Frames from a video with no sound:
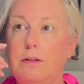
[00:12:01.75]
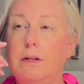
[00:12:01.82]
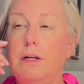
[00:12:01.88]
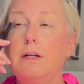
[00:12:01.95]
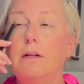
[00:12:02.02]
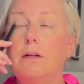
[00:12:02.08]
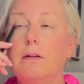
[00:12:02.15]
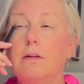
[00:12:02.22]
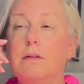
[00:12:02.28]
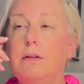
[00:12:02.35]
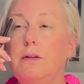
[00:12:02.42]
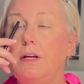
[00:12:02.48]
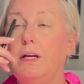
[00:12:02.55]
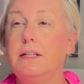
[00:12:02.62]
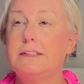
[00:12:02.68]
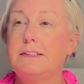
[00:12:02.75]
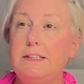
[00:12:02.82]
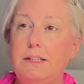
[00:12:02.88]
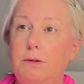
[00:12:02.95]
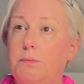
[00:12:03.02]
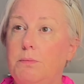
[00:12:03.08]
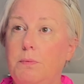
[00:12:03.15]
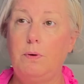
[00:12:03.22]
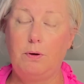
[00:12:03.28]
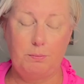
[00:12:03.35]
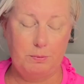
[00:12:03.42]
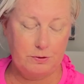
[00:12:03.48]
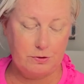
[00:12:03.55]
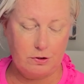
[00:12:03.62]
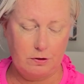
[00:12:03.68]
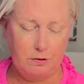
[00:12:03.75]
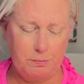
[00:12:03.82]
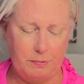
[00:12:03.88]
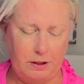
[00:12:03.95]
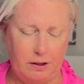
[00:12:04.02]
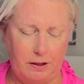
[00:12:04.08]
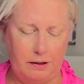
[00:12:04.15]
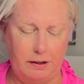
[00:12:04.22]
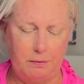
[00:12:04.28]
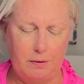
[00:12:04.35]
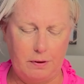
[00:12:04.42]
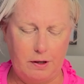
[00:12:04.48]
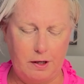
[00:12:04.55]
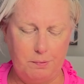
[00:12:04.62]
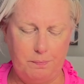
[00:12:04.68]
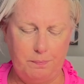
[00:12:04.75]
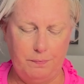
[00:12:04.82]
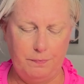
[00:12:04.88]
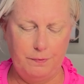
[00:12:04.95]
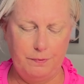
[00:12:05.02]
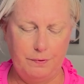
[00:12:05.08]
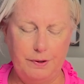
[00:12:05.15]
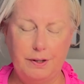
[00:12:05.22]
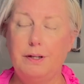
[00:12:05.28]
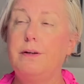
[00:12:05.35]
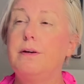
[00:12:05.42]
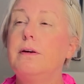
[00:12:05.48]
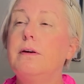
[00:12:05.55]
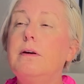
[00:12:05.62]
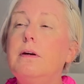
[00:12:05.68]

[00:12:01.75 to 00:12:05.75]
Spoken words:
Like you can't see almost all of my eyelid.